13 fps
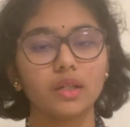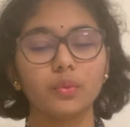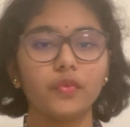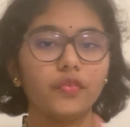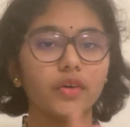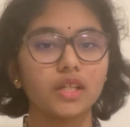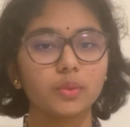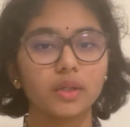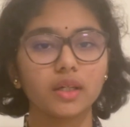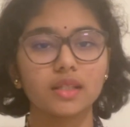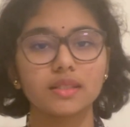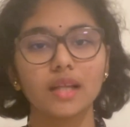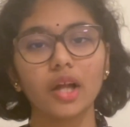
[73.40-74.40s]
First we're
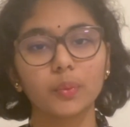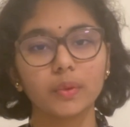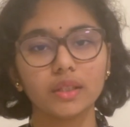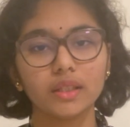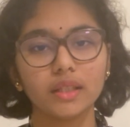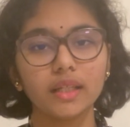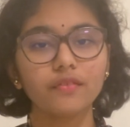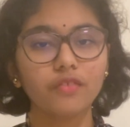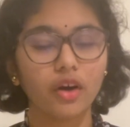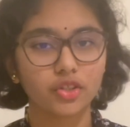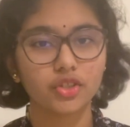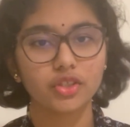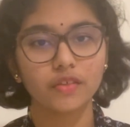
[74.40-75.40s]
going to start with the
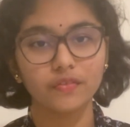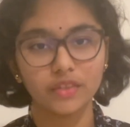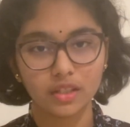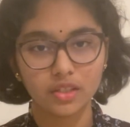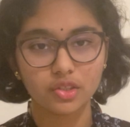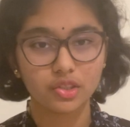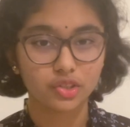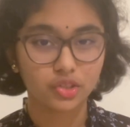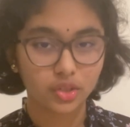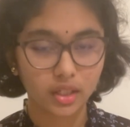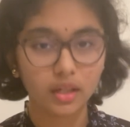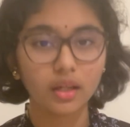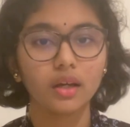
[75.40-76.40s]
functions of these
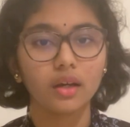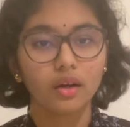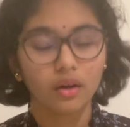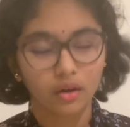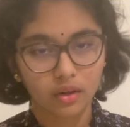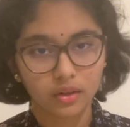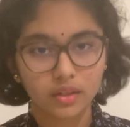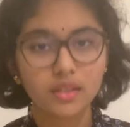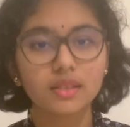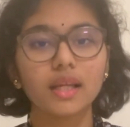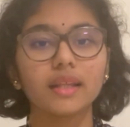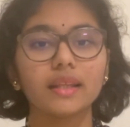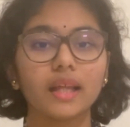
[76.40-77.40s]
three
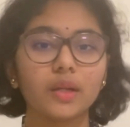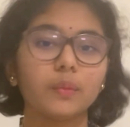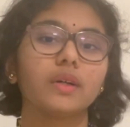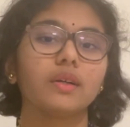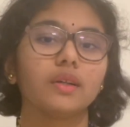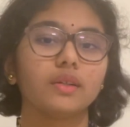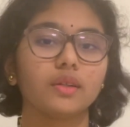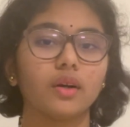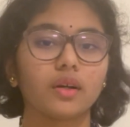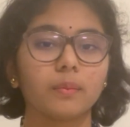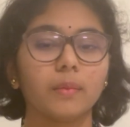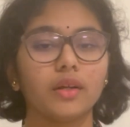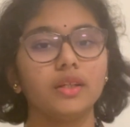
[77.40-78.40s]
organs, and then we're going to talk
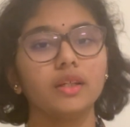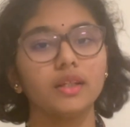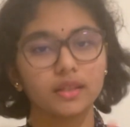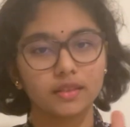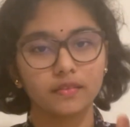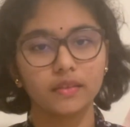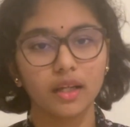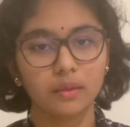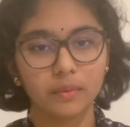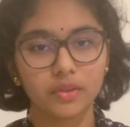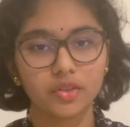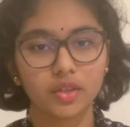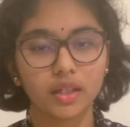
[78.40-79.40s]
about the rest of the
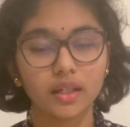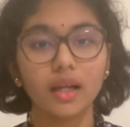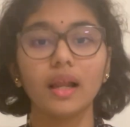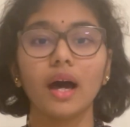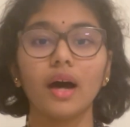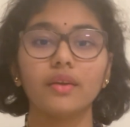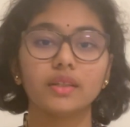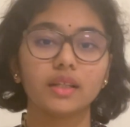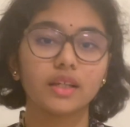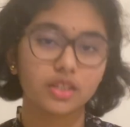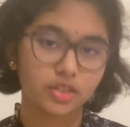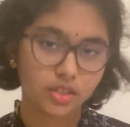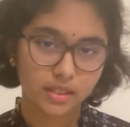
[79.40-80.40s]
alimentary canal, how the
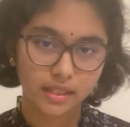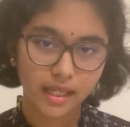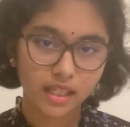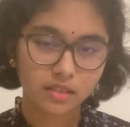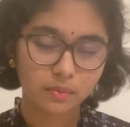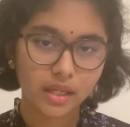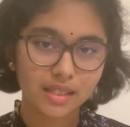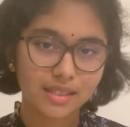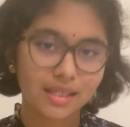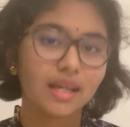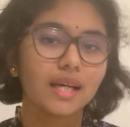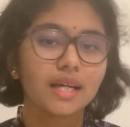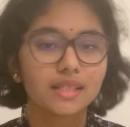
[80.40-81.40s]
digestion takes place,
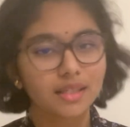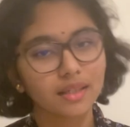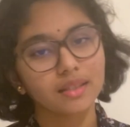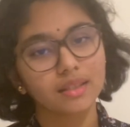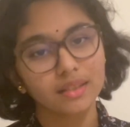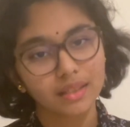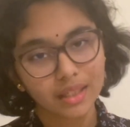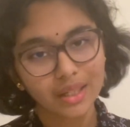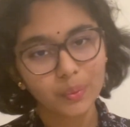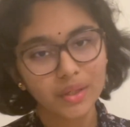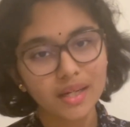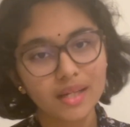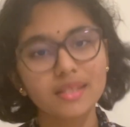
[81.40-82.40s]
certain
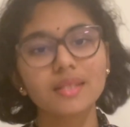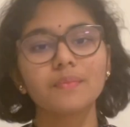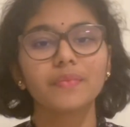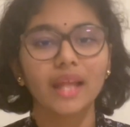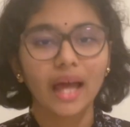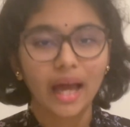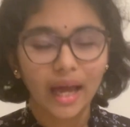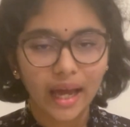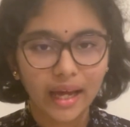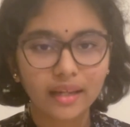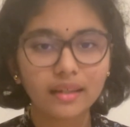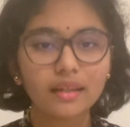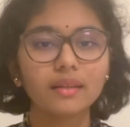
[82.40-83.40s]
keywords,
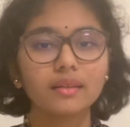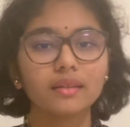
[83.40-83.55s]
and